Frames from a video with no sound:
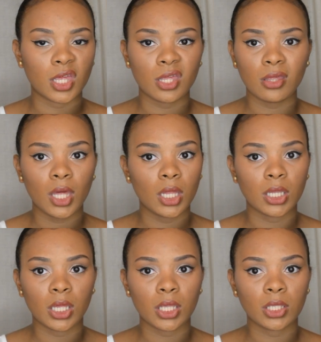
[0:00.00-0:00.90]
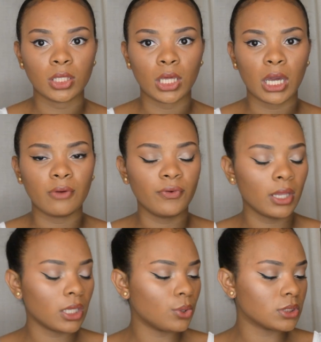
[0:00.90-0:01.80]
and yeah, like, I feel
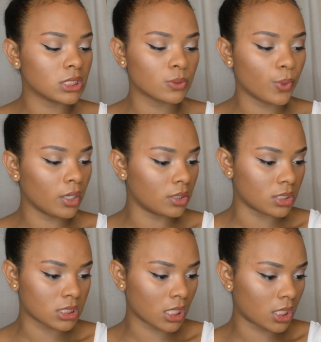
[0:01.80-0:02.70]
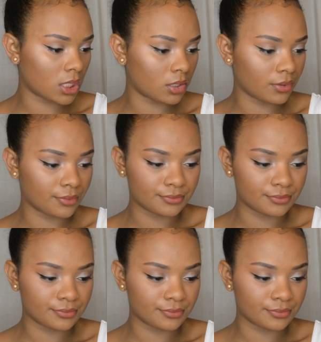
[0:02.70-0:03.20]
like you could just wear this. Like,